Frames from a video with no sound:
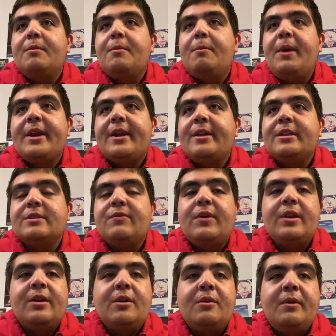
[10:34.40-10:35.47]
making this
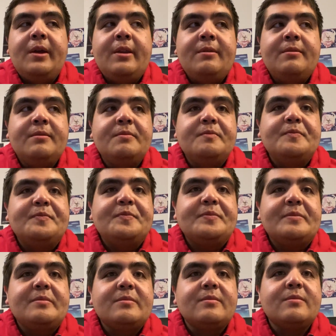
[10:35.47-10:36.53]
video and
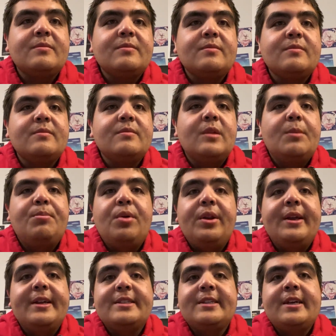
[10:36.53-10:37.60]
putting
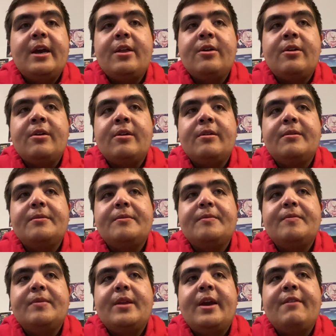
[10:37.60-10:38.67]
it together
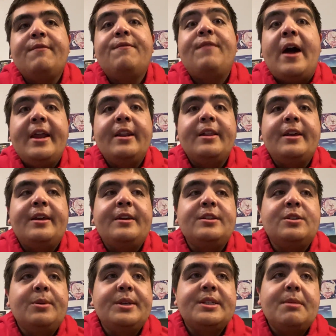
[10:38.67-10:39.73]
and finally
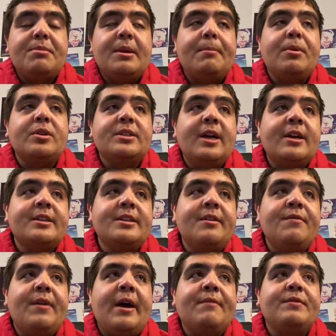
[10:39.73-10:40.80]
doing something
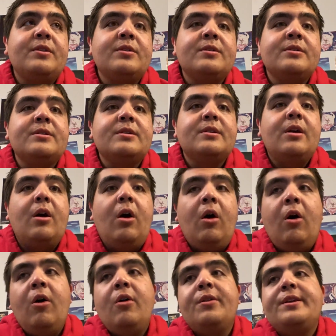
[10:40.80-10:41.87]
productive after
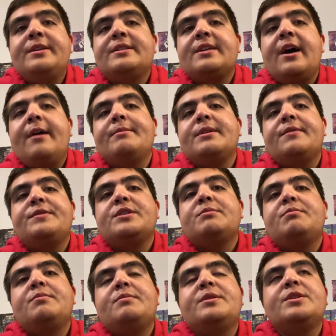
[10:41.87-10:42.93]
all these times I've just
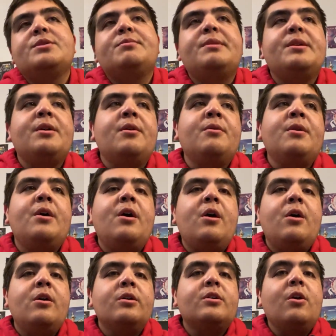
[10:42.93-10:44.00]

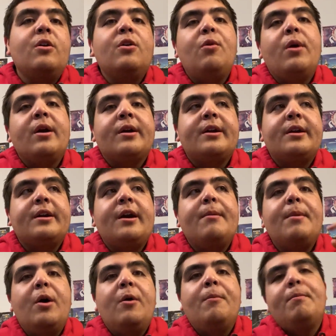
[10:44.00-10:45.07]
go to work, come
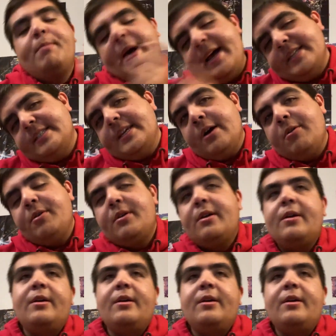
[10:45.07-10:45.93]
home, pass out,